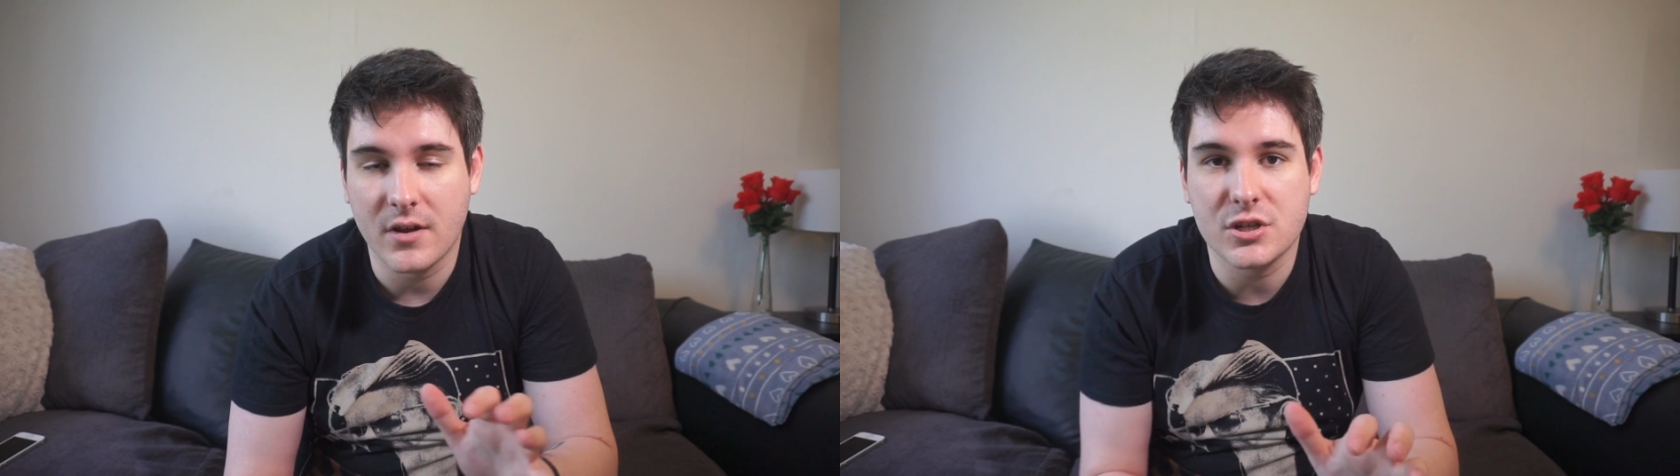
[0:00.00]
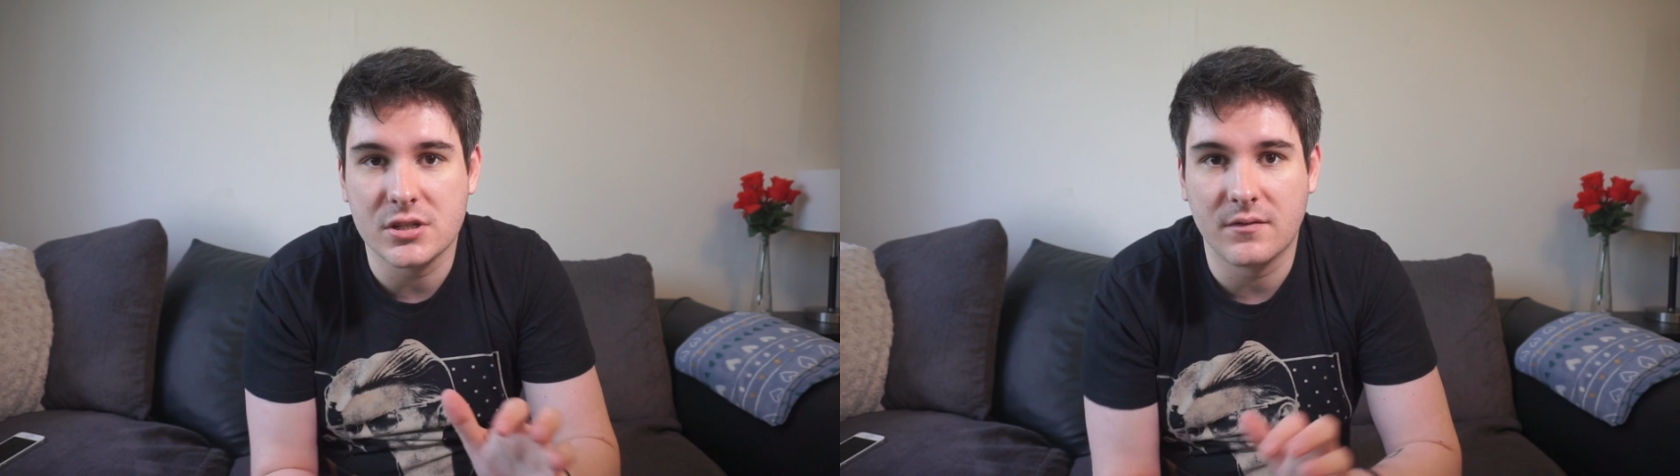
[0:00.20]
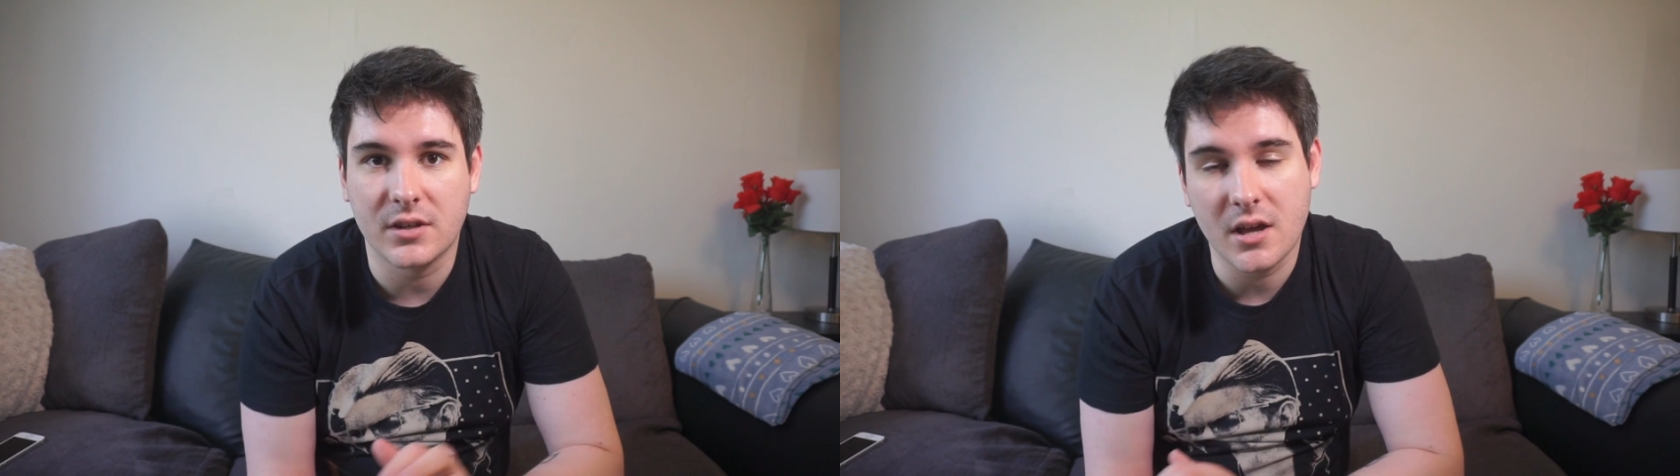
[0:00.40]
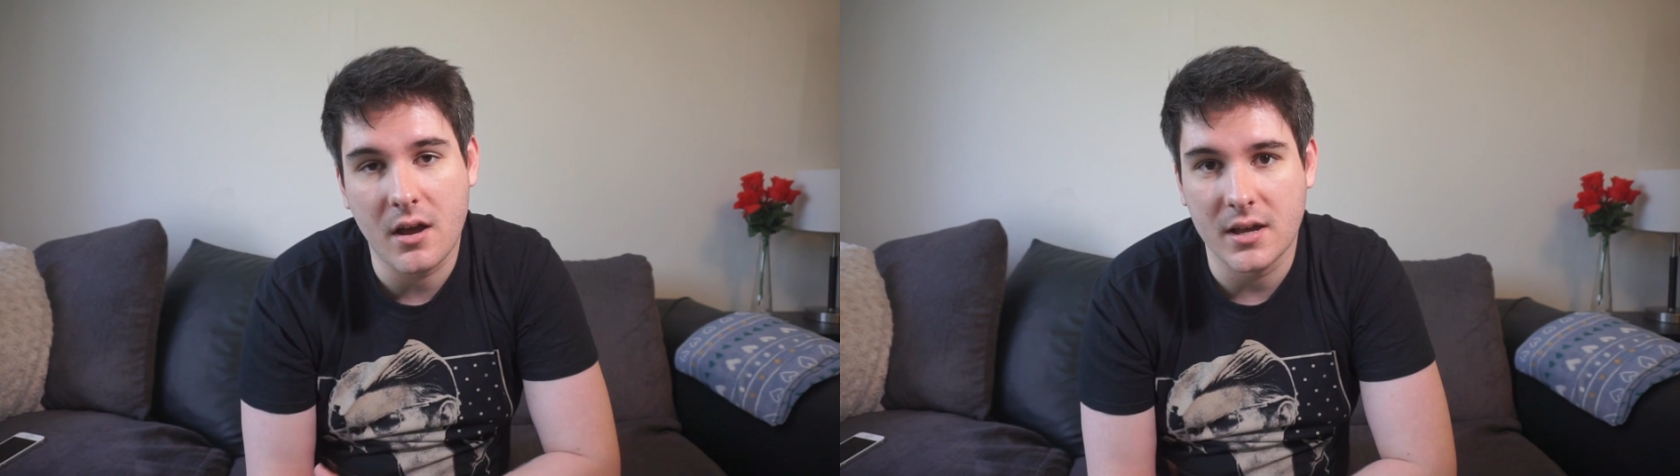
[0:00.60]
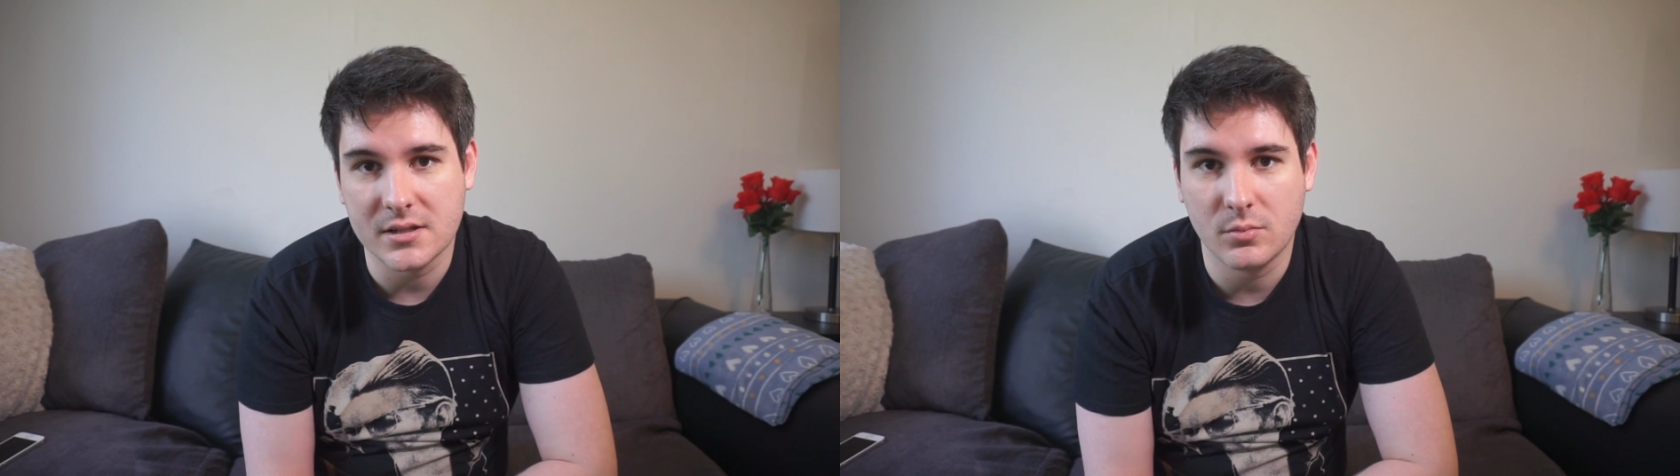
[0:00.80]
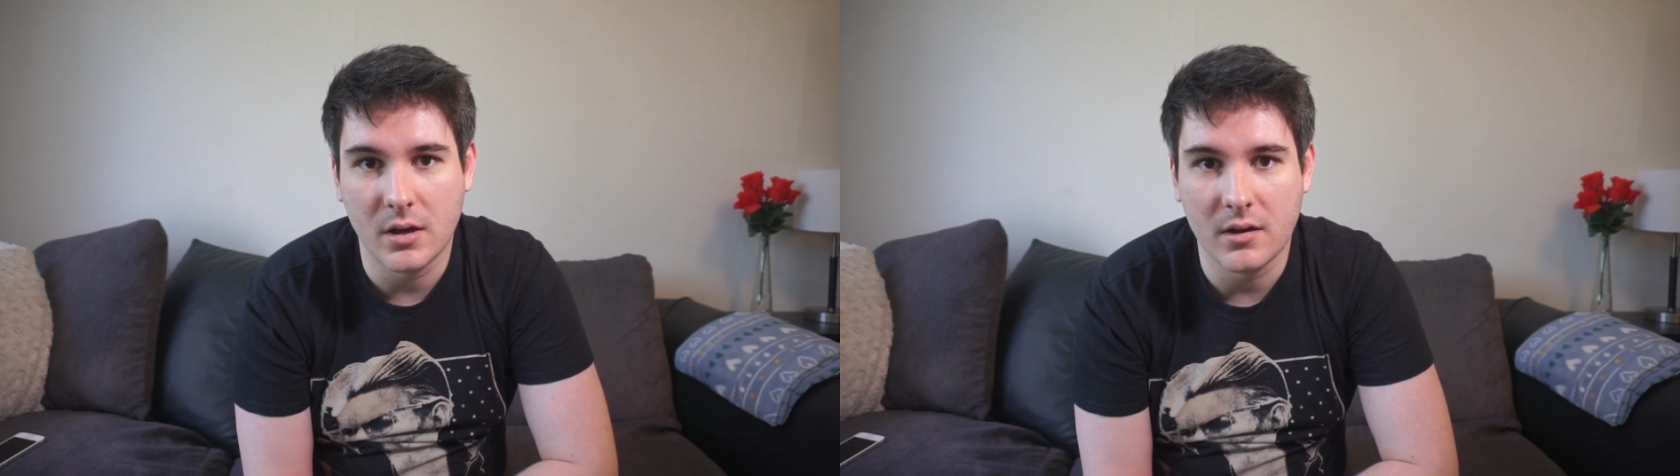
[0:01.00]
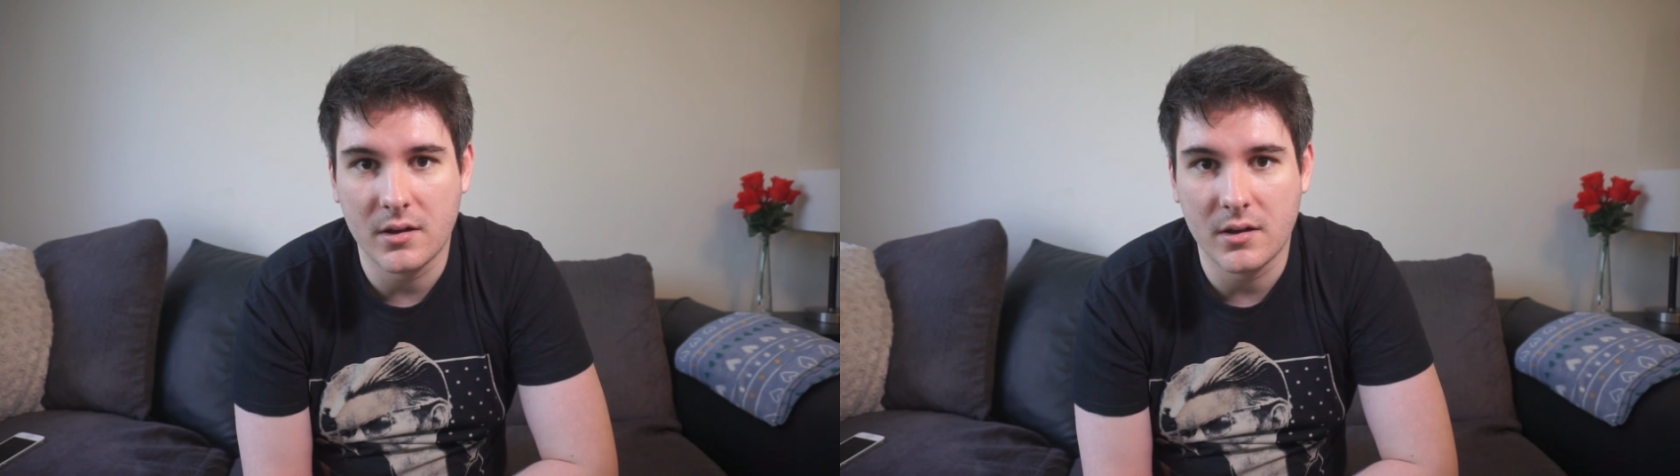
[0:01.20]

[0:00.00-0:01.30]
versions of the cart as well